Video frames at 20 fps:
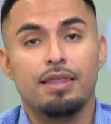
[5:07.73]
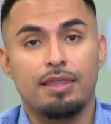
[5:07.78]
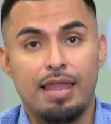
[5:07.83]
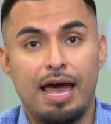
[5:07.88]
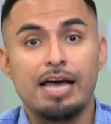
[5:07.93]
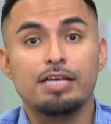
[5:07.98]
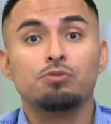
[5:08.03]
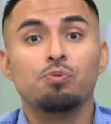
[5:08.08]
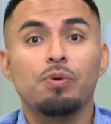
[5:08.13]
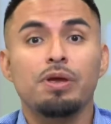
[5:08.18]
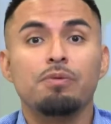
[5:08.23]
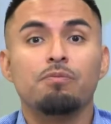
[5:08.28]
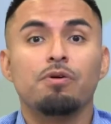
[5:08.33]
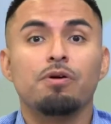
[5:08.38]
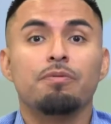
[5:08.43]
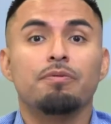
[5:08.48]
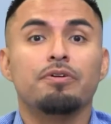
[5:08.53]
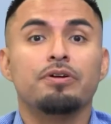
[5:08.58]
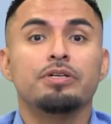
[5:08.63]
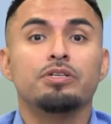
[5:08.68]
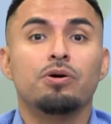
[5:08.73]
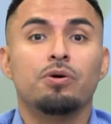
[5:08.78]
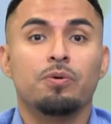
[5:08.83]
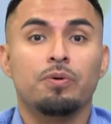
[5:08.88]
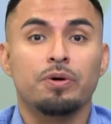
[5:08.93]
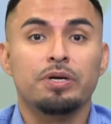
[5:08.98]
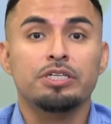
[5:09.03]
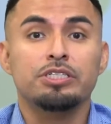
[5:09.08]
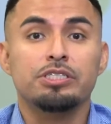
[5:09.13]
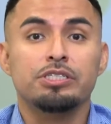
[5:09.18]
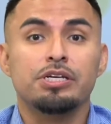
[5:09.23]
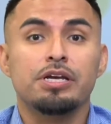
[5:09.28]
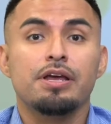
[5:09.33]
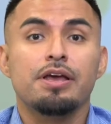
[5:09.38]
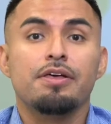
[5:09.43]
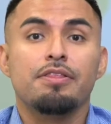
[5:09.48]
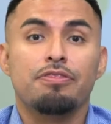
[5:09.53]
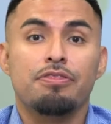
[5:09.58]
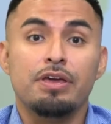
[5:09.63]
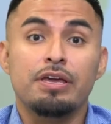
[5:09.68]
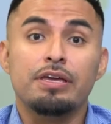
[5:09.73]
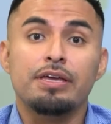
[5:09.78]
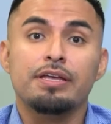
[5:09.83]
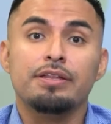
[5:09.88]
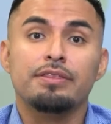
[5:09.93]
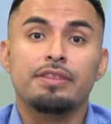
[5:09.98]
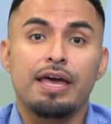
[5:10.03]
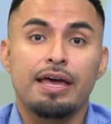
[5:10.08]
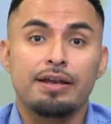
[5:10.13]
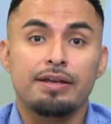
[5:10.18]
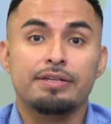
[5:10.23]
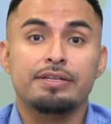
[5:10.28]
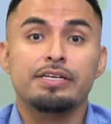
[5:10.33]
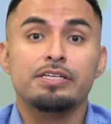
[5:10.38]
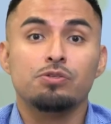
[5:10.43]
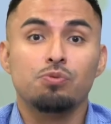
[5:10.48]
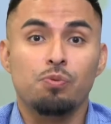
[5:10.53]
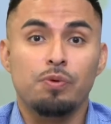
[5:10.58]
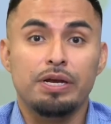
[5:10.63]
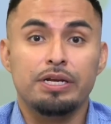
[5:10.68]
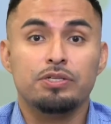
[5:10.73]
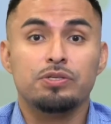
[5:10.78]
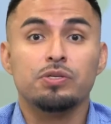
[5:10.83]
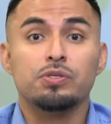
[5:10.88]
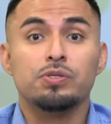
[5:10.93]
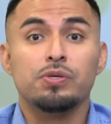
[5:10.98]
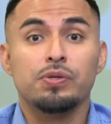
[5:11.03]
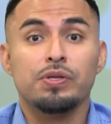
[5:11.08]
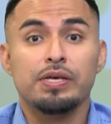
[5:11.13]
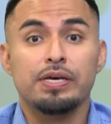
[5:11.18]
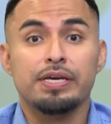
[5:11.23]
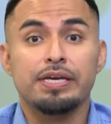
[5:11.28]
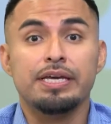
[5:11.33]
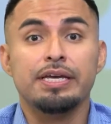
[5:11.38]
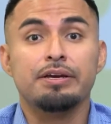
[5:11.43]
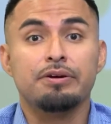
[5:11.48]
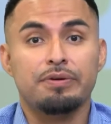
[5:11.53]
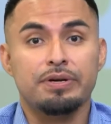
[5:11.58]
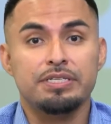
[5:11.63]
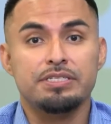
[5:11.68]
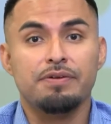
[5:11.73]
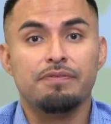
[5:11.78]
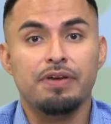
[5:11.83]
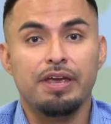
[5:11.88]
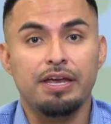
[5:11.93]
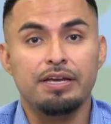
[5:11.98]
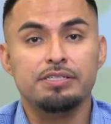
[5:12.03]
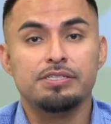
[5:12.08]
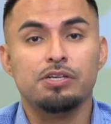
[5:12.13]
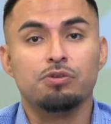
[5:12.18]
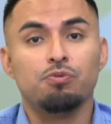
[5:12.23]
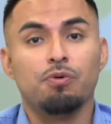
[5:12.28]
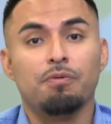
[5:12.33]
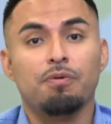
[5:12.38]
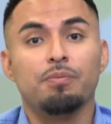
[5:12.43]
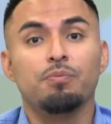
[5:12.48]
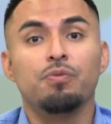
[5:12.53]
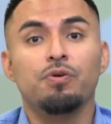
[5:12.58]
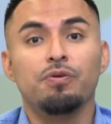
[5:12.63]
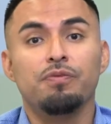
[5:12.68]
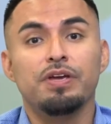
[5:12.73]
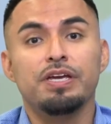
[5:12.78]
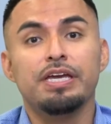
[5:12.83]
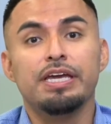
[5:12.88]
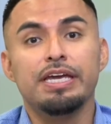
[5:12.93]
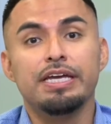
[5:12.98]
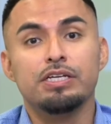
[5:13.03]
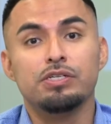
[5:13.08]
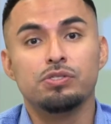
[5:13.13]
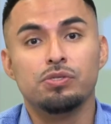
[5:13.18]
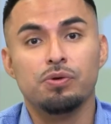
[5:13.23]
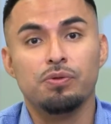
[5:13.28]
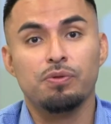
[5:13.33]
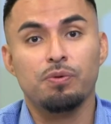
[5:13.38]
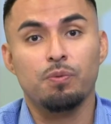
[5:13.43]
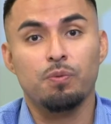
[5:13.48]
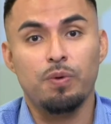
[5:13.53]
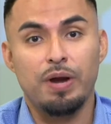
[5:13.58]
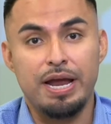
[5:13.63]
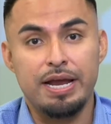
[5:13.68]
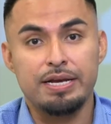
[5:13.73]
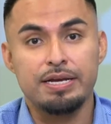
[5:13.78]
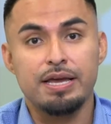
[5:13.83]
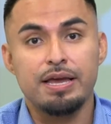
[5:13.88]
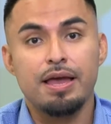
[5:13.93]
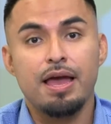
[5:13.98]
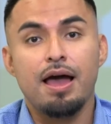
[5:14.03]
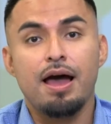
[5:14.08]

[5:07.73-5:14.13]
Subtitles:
Last week we were in orange, thinking that this week, due to the increase of cases, we were moving into the red.